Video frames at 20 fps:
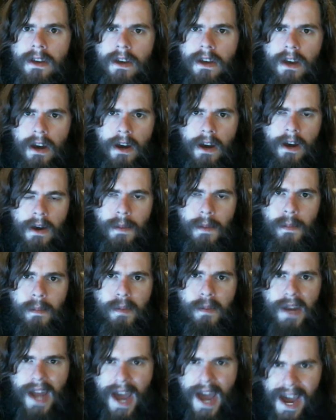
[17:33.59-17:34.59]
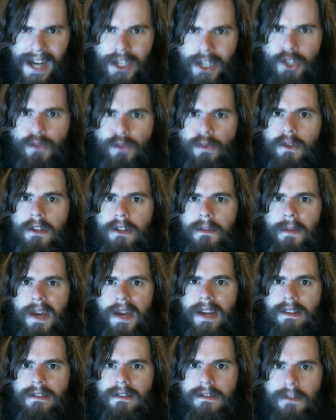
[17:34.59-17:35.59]
um, but actual
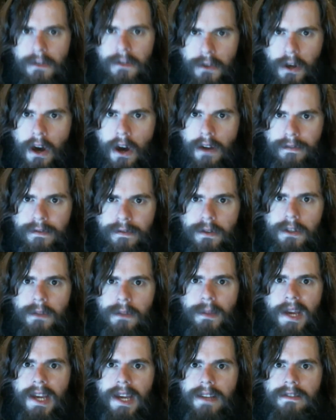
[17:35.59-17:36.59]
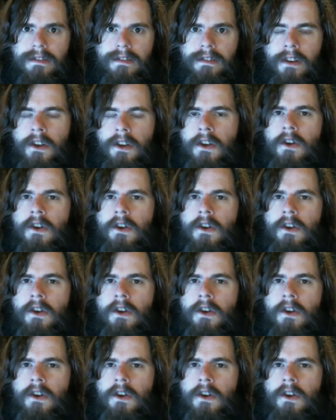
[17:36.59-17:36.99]
debates, thoughtful debates